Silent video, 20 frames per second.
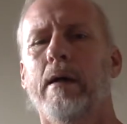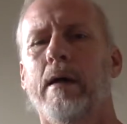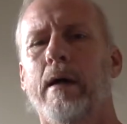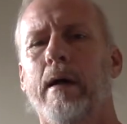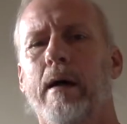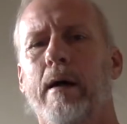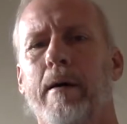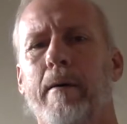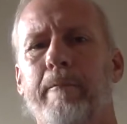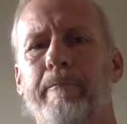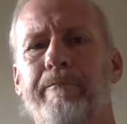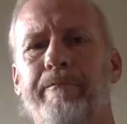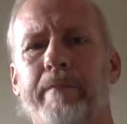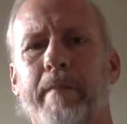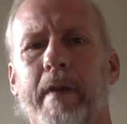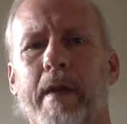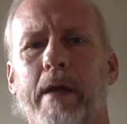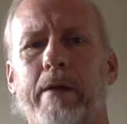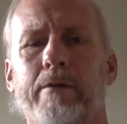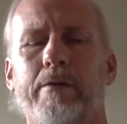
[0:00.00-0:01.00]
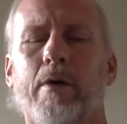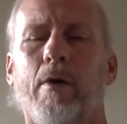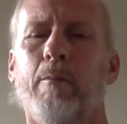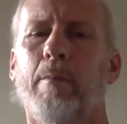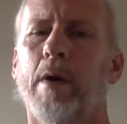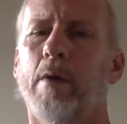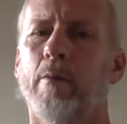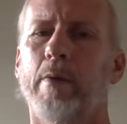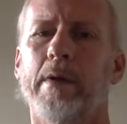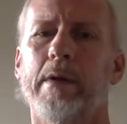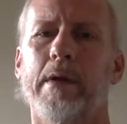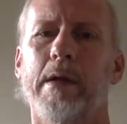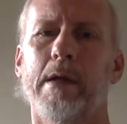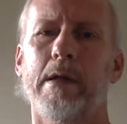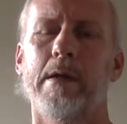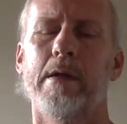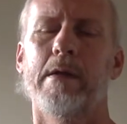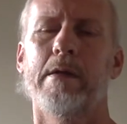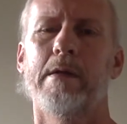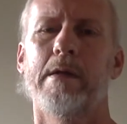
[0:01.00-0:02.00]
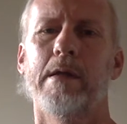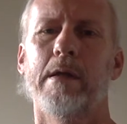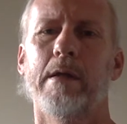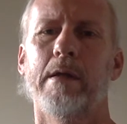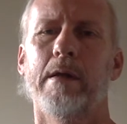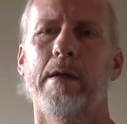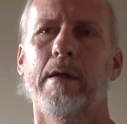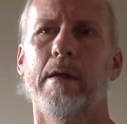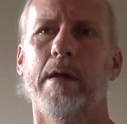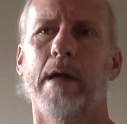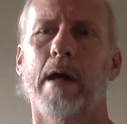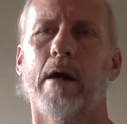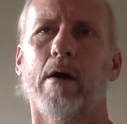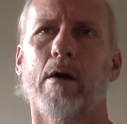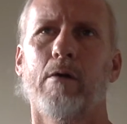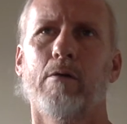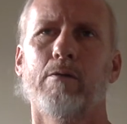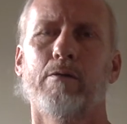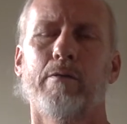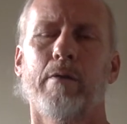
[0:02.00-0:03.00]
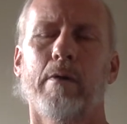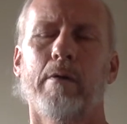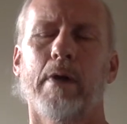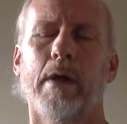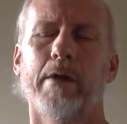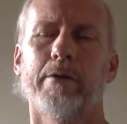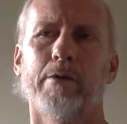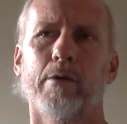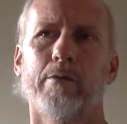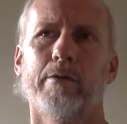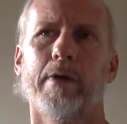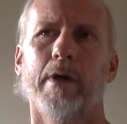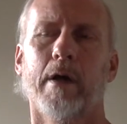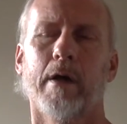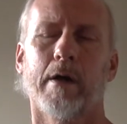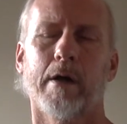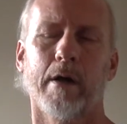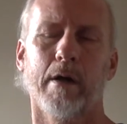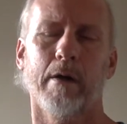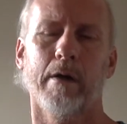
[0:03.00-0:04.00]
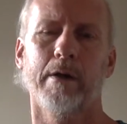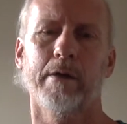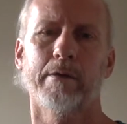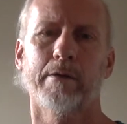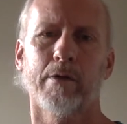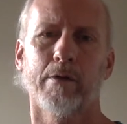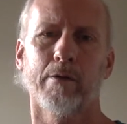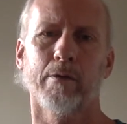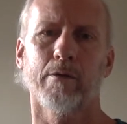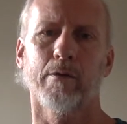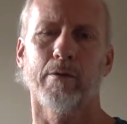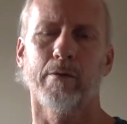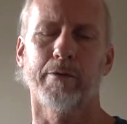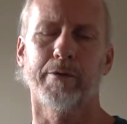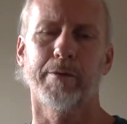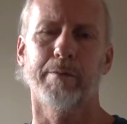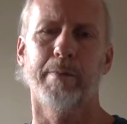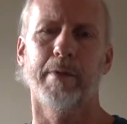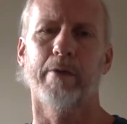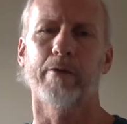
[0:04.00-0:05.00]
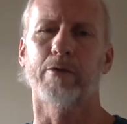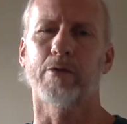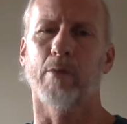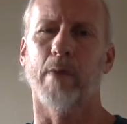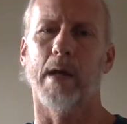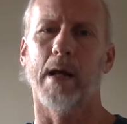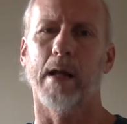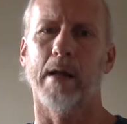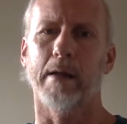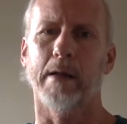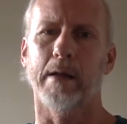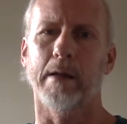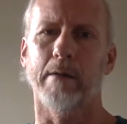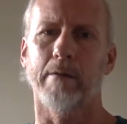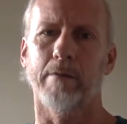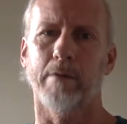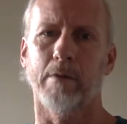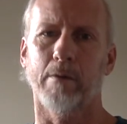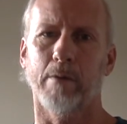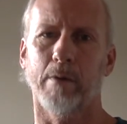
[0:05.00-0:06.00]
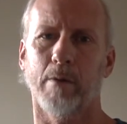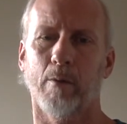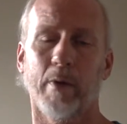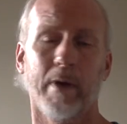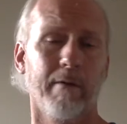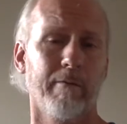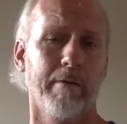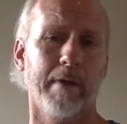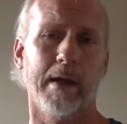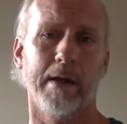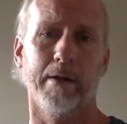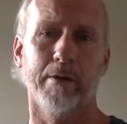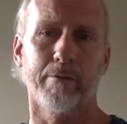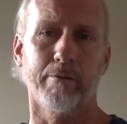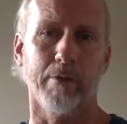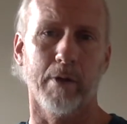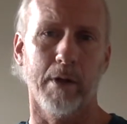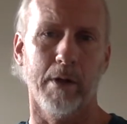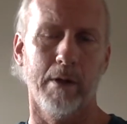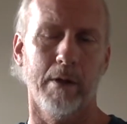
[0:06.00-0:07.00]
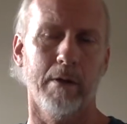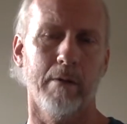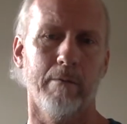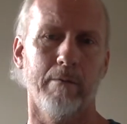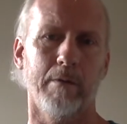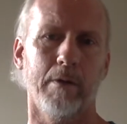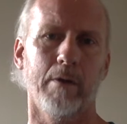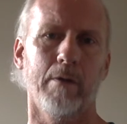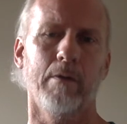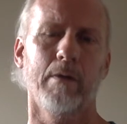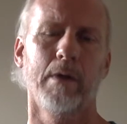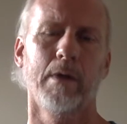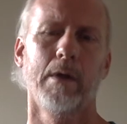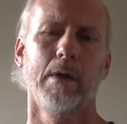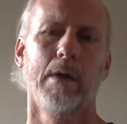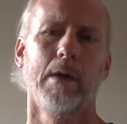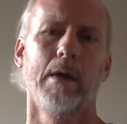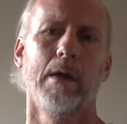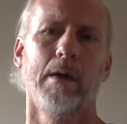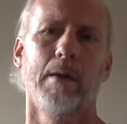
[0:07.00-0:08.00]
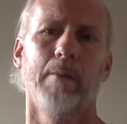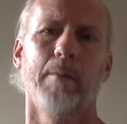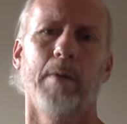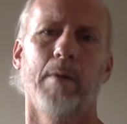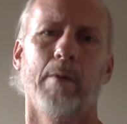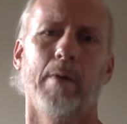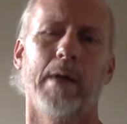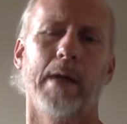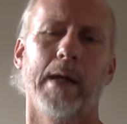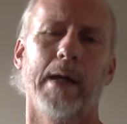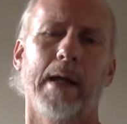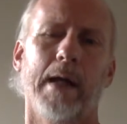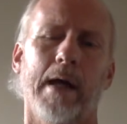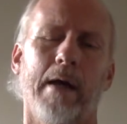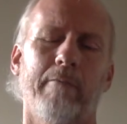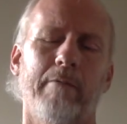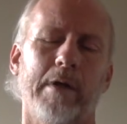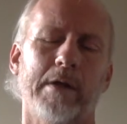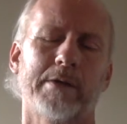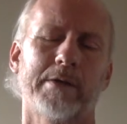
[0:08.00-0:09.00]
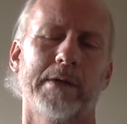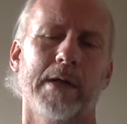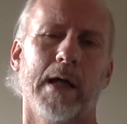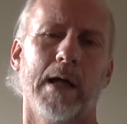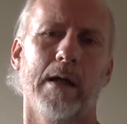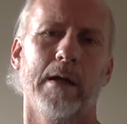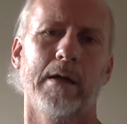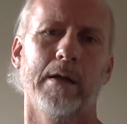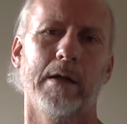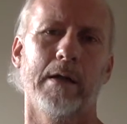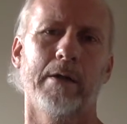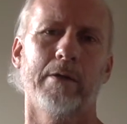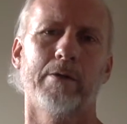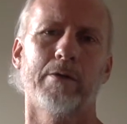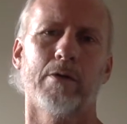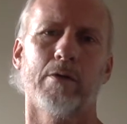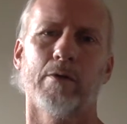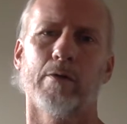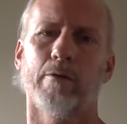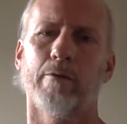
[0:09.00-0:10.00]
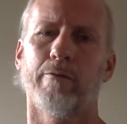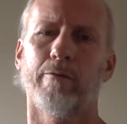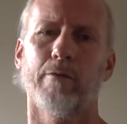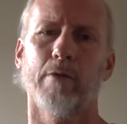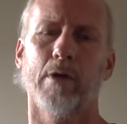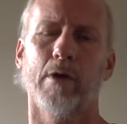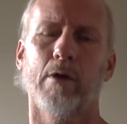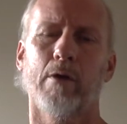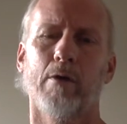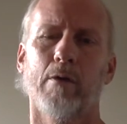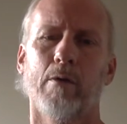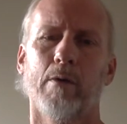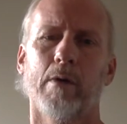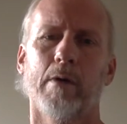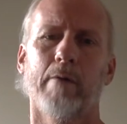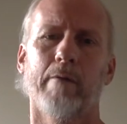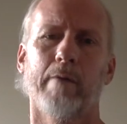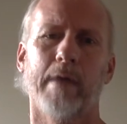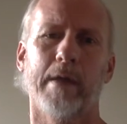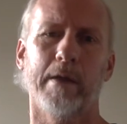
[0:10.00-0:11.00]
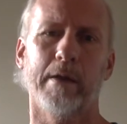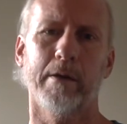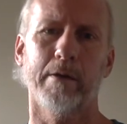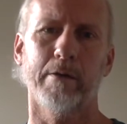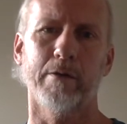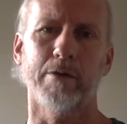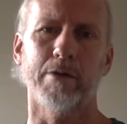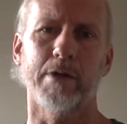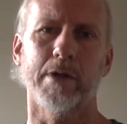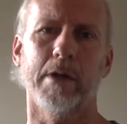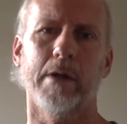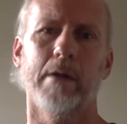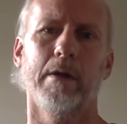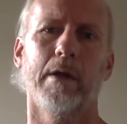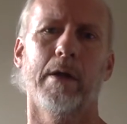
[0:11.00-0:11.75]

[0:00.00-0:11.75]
And so, but we need our own esoteric, our internal spirituality, if you will, whatever that is for any of you. But we got to have a solid internal flow of that energy